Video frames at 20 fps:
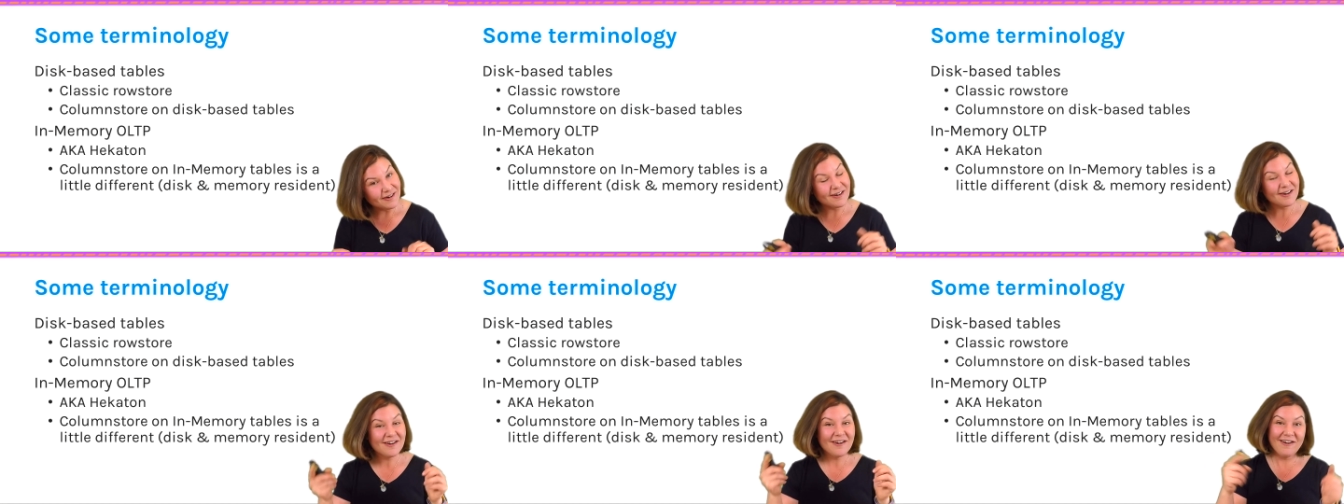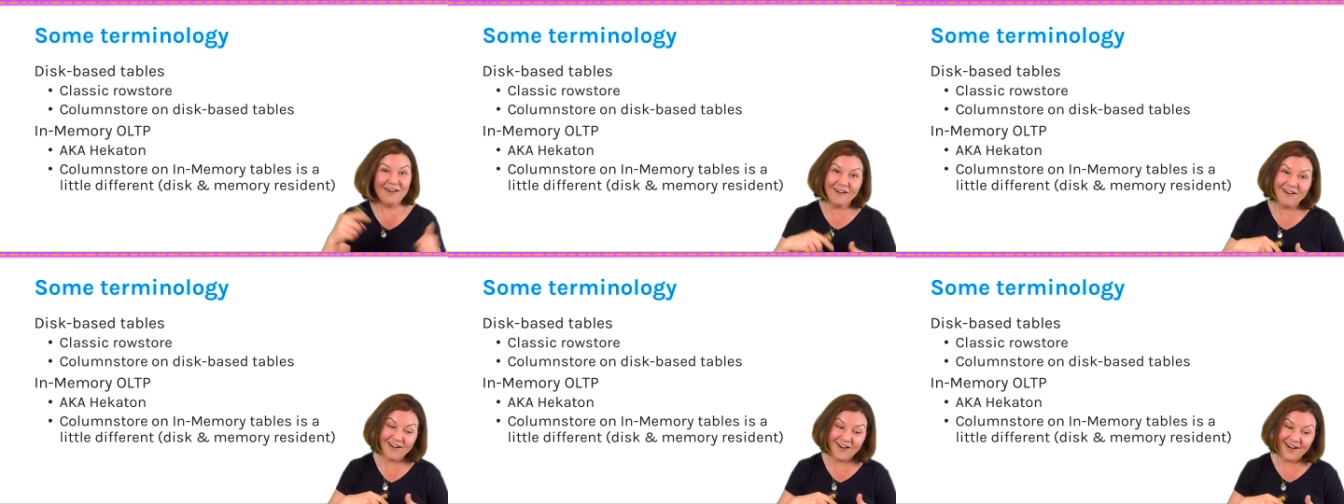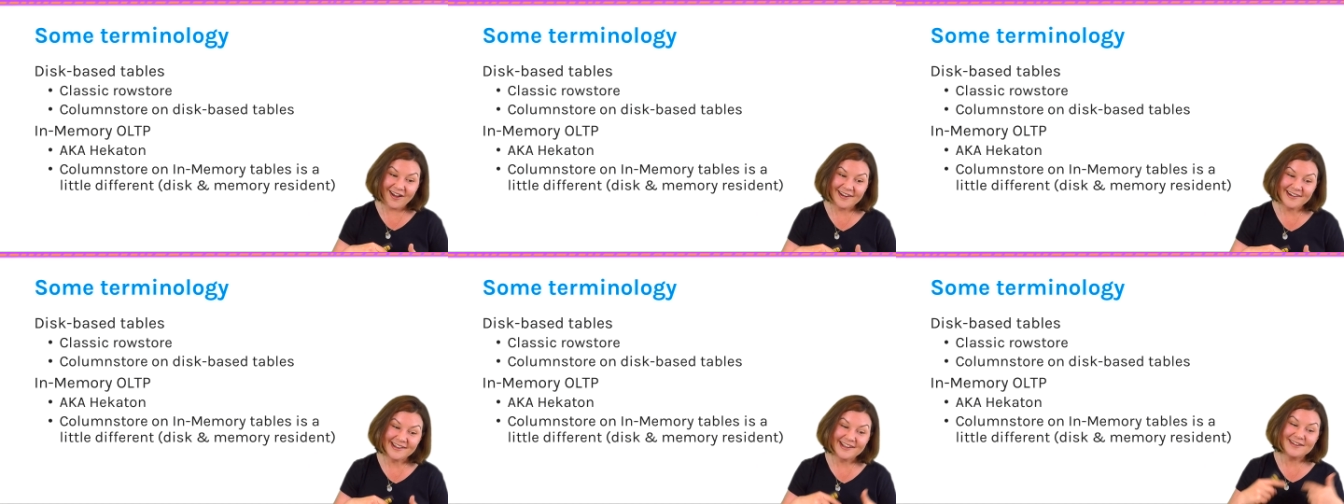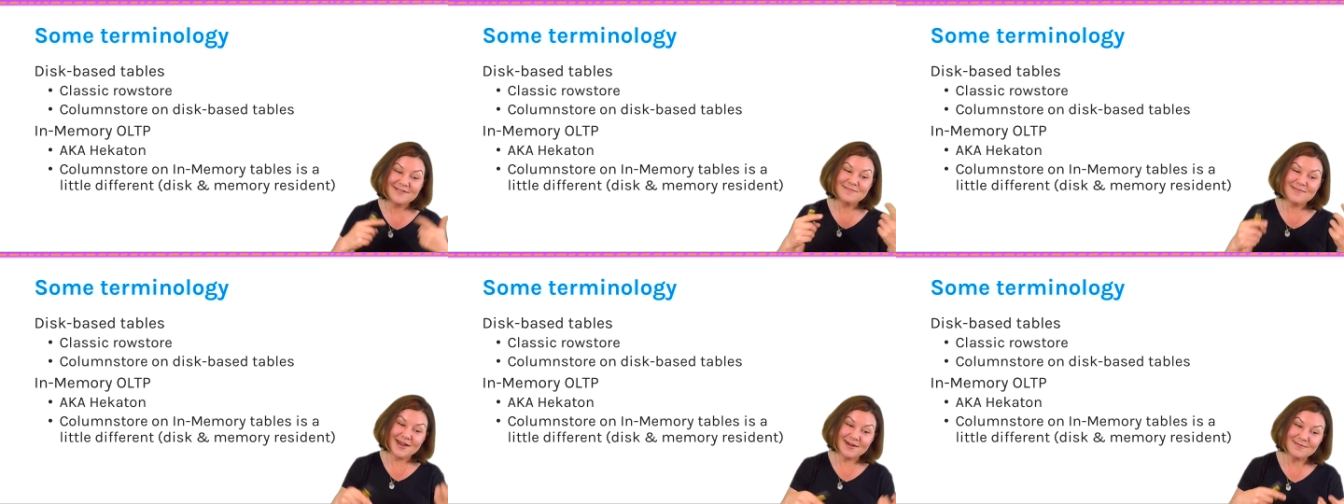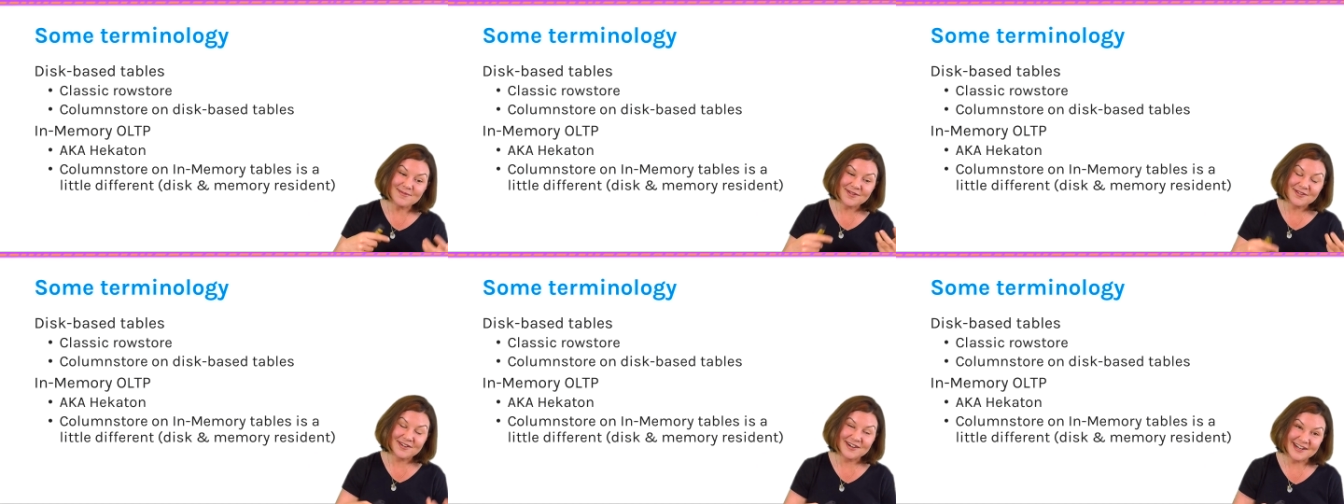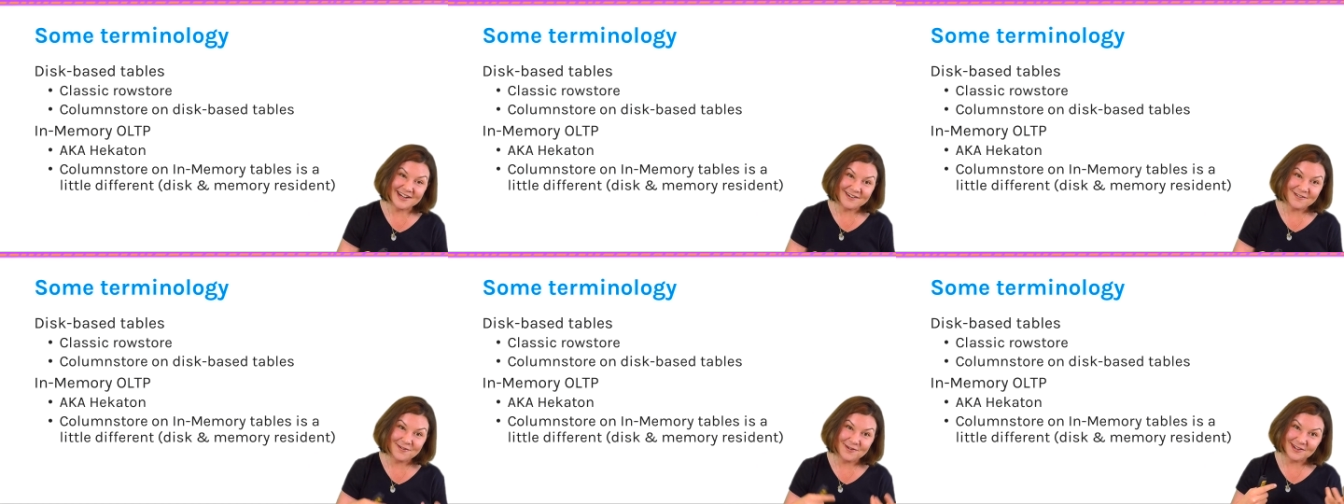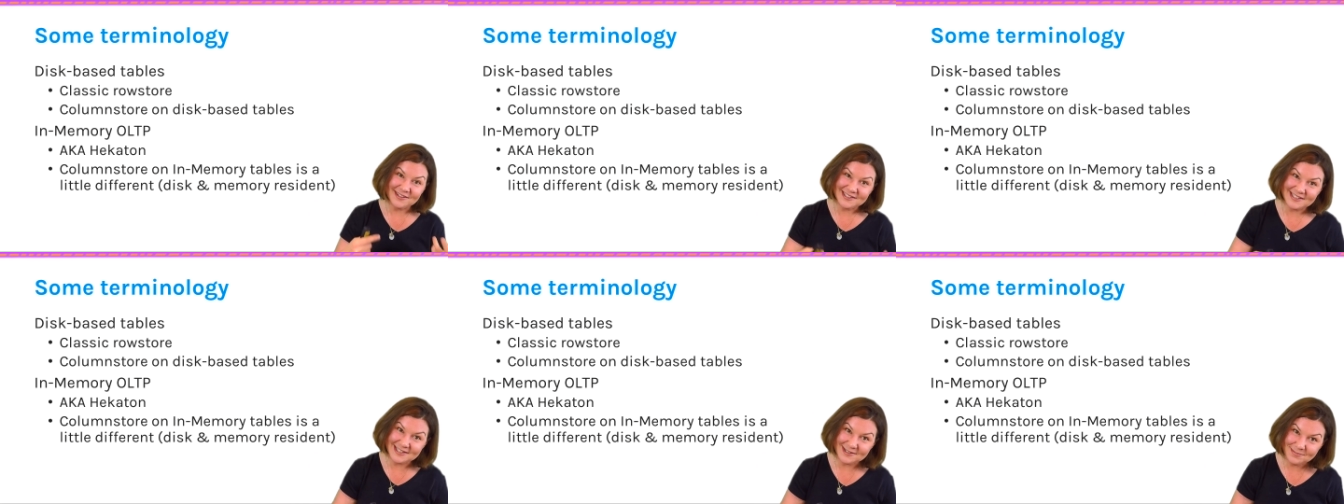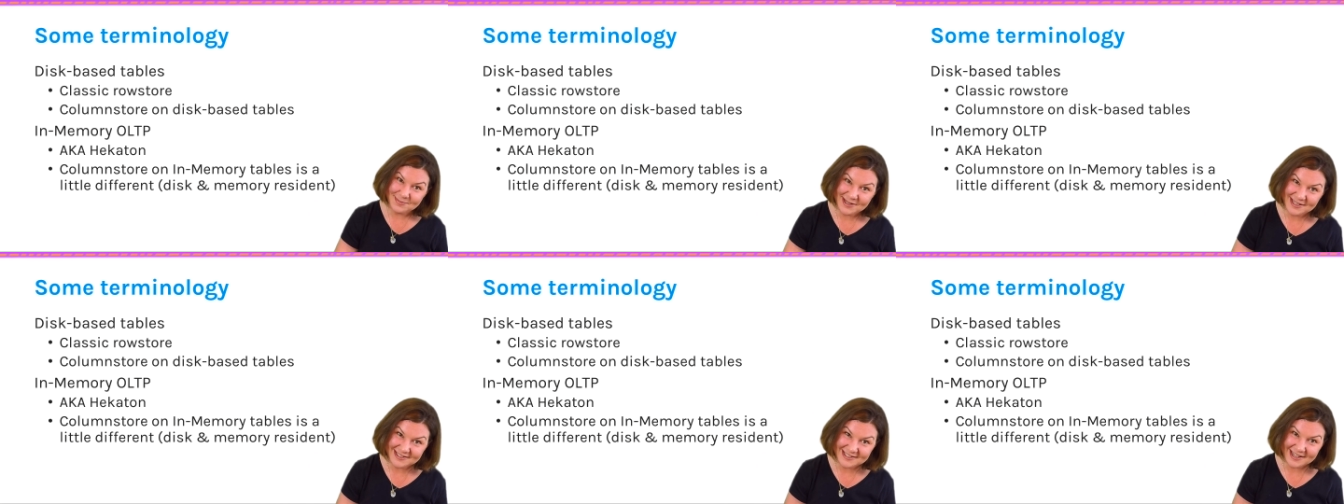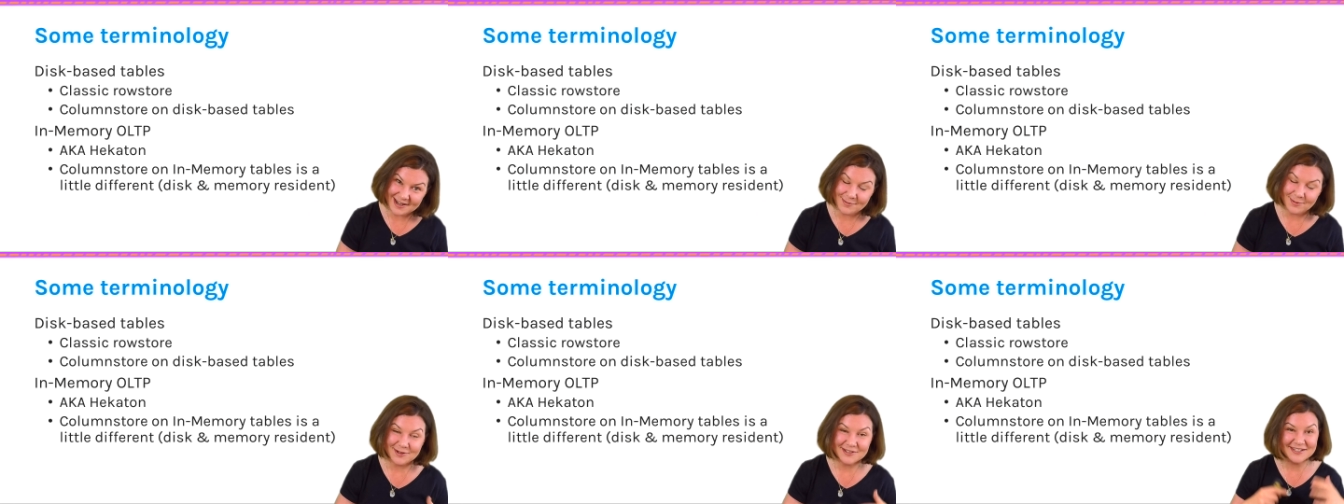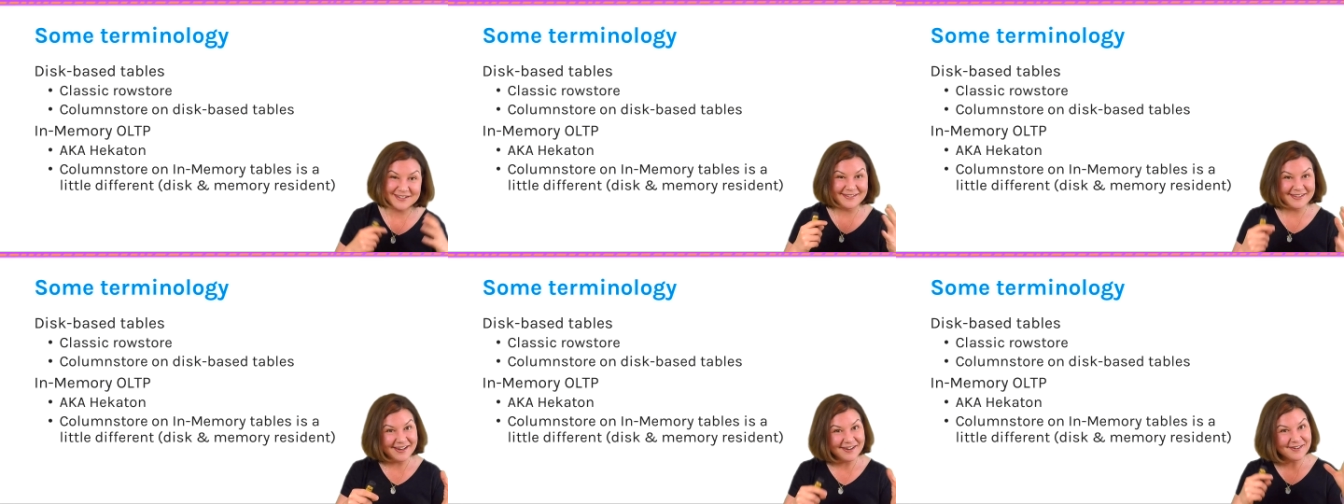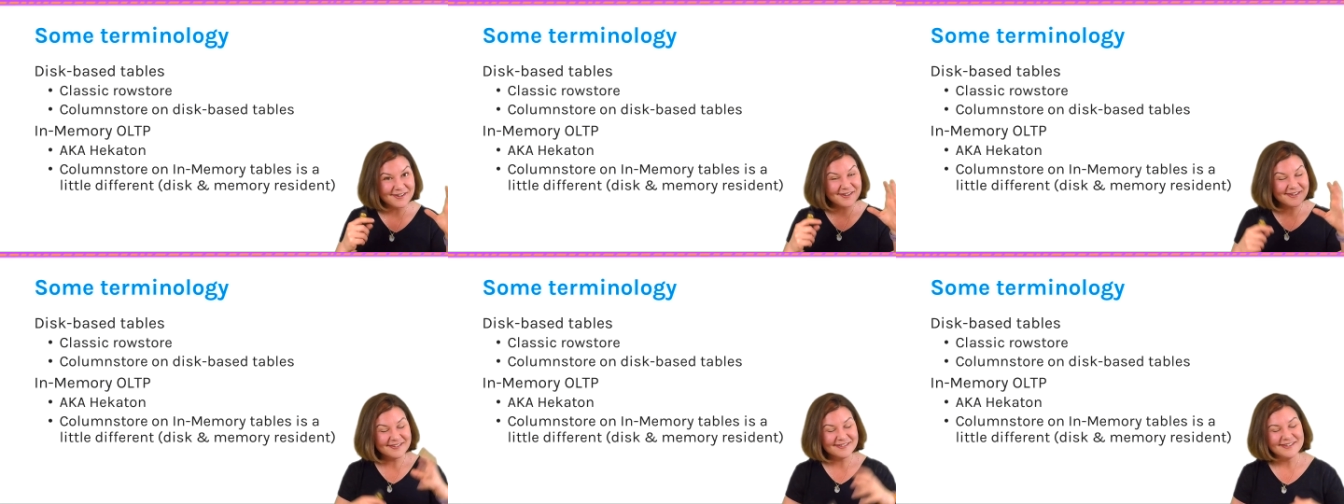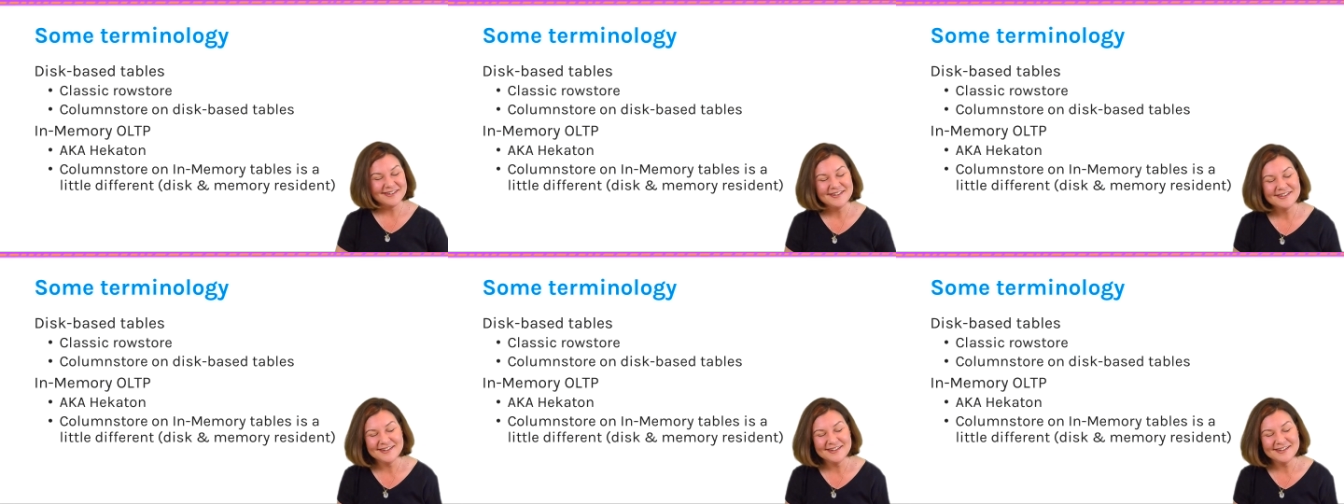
are on in memory OLTP tables and they're,